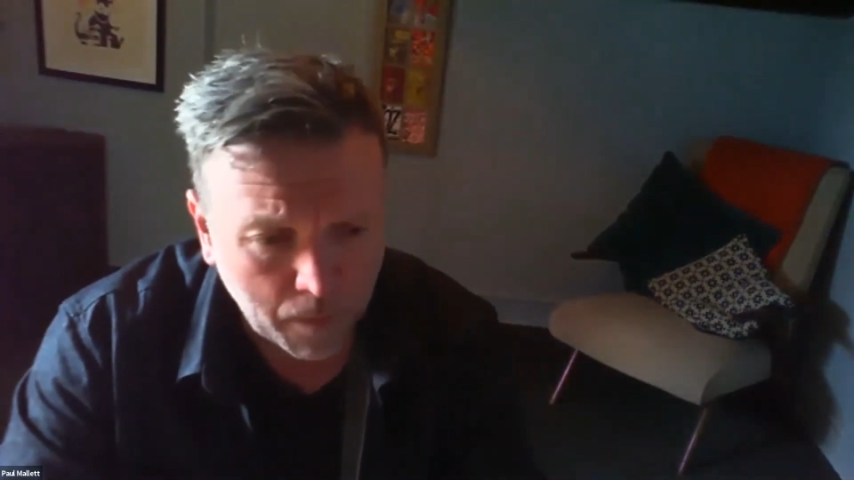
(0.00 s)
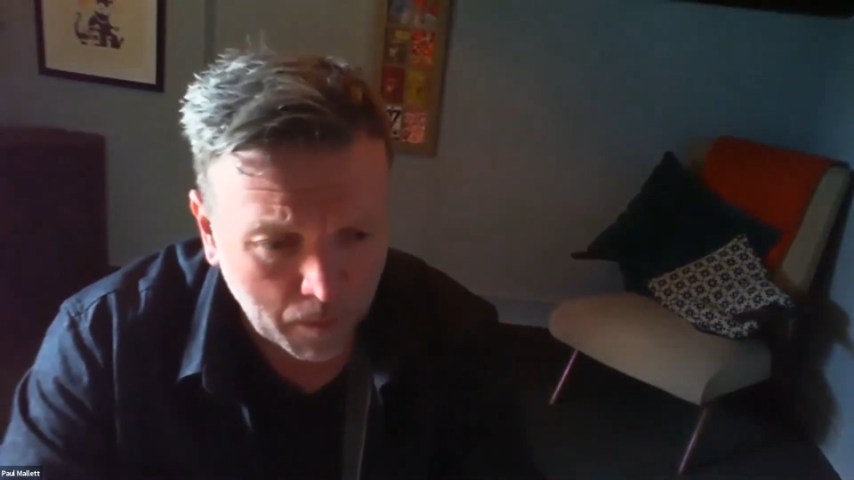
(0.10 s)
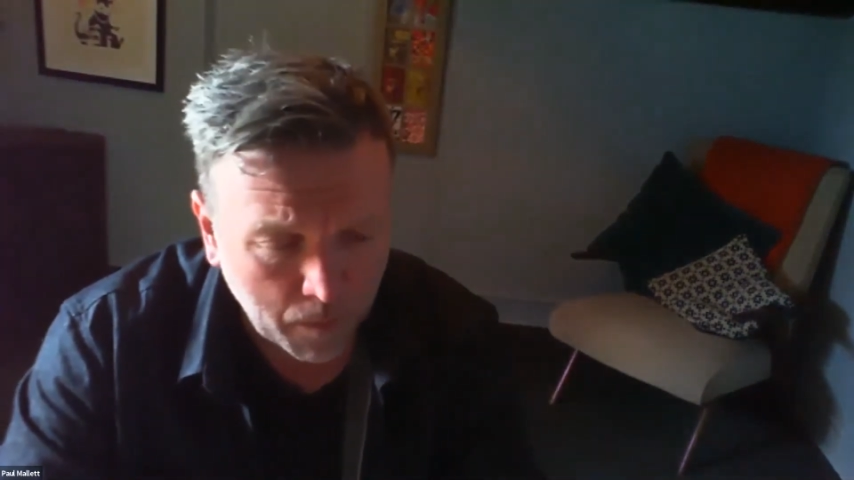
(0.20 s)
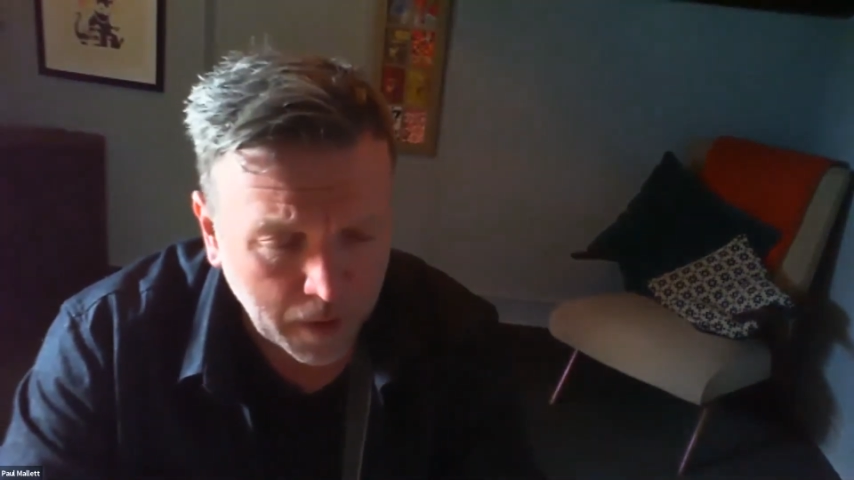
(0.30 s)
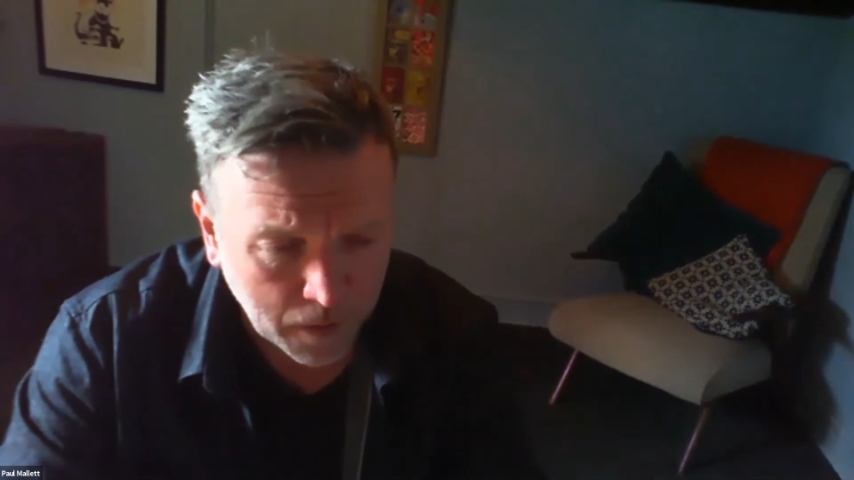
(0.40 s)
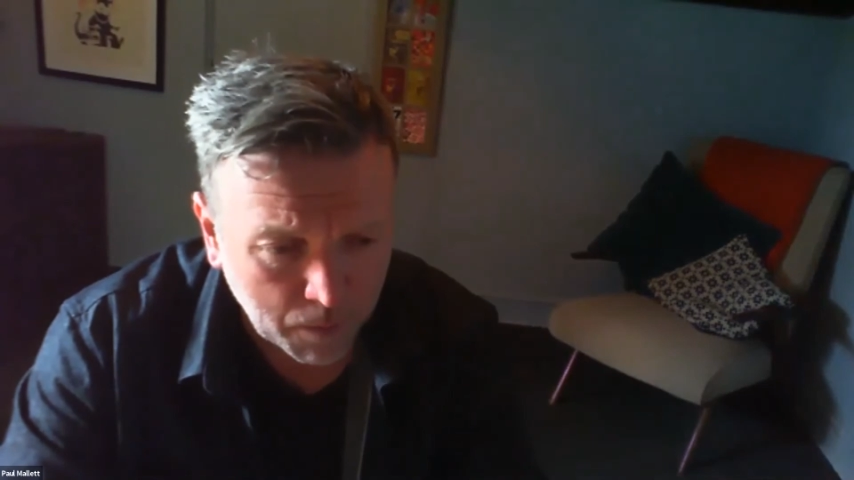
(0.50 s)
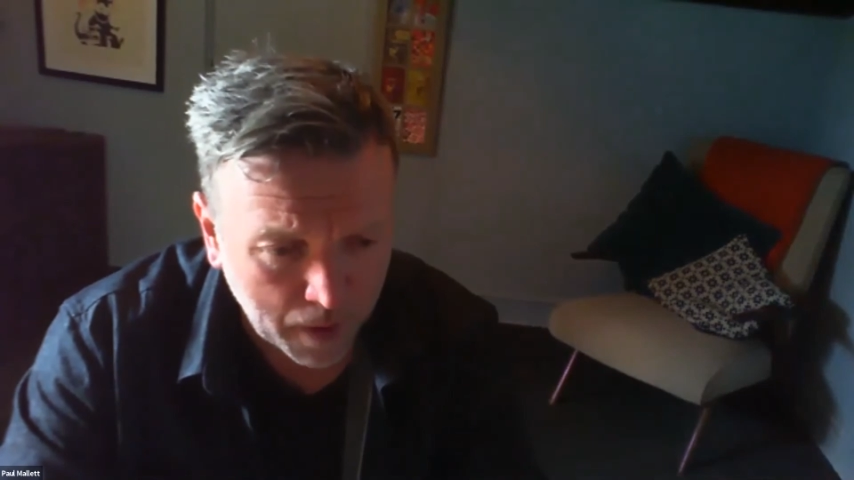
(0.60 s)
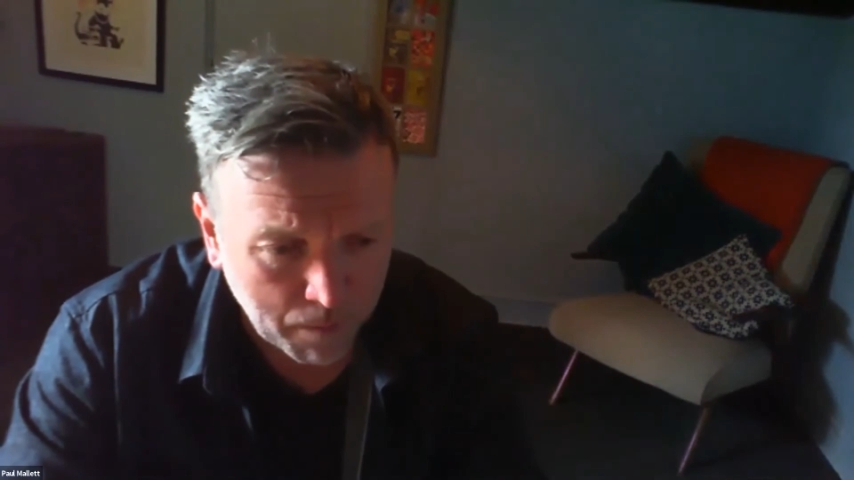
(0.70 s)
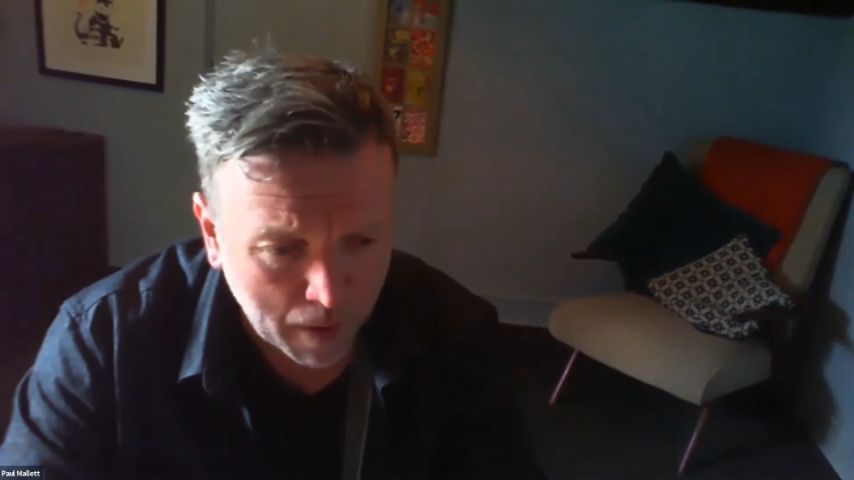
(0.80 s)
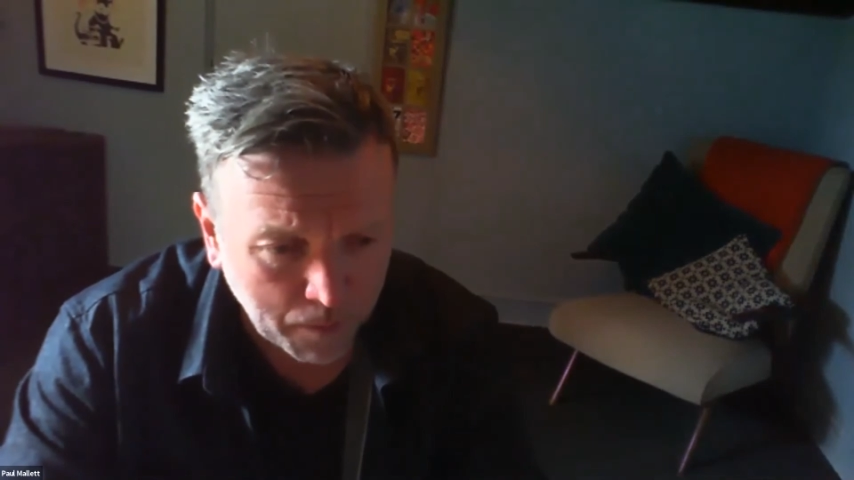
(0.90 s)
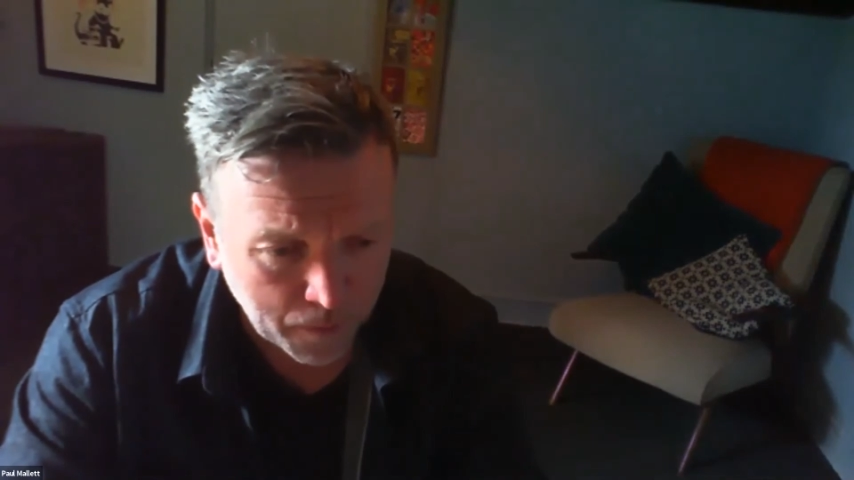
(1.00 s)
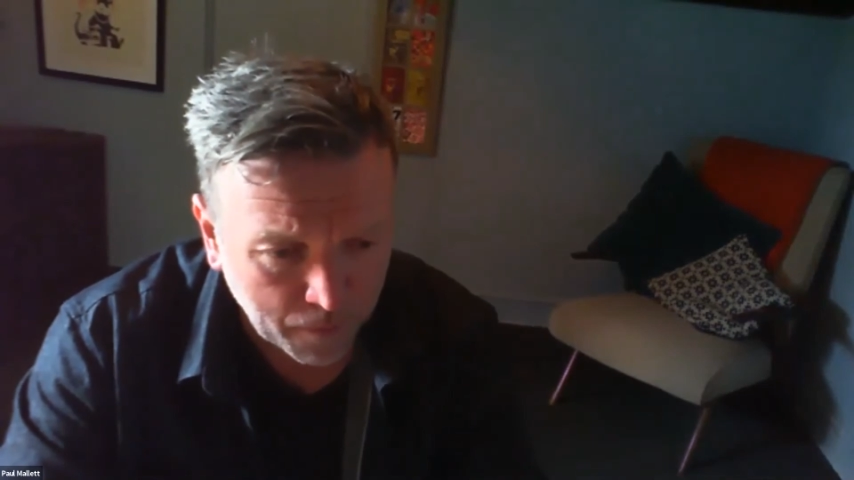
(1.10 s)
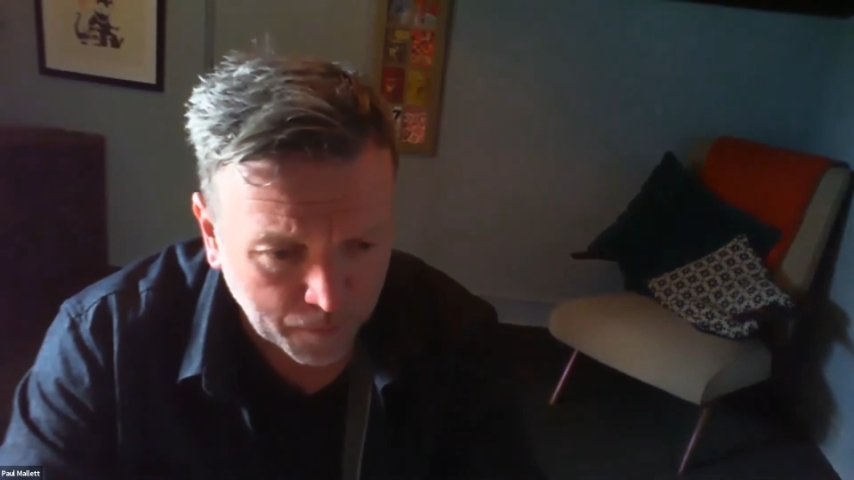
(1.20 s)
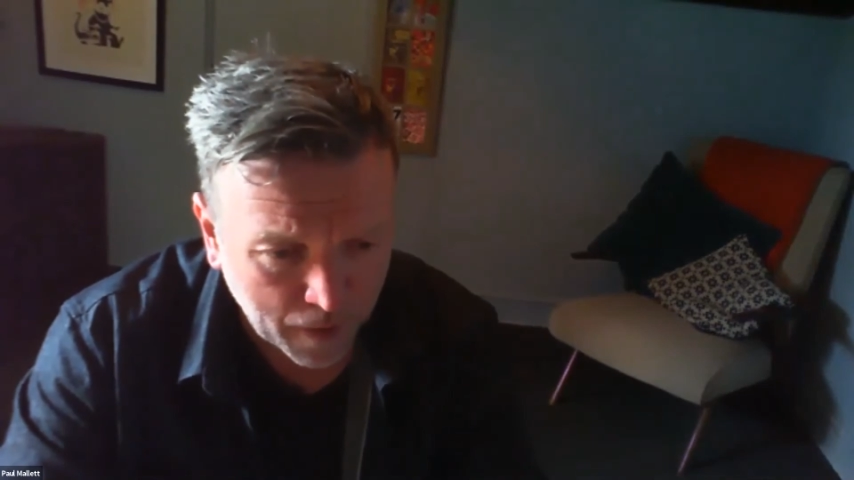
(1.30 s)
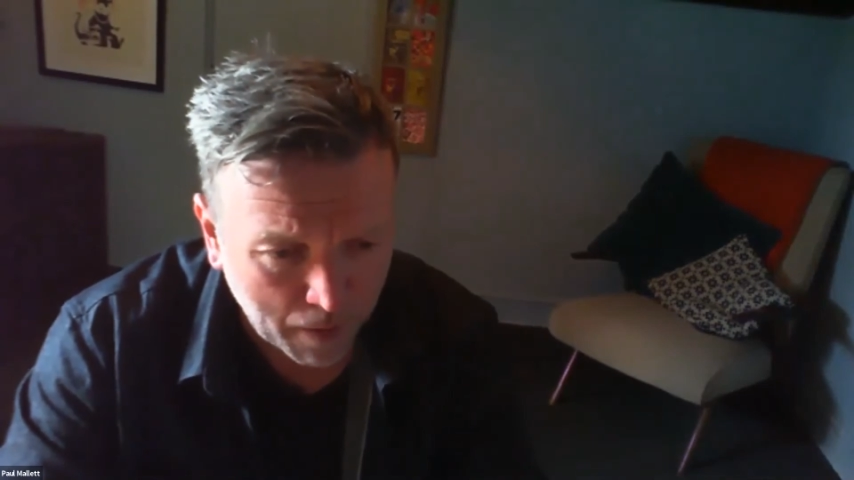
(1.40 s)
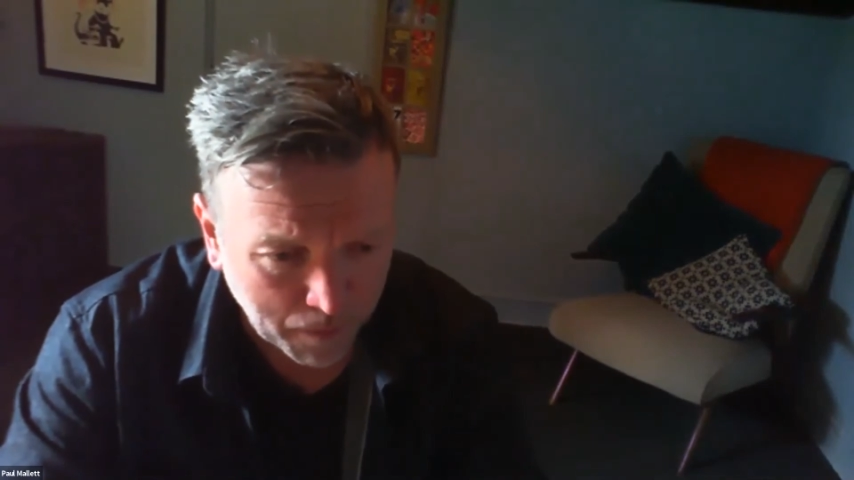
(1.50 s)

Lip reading: when we used to be a member of them?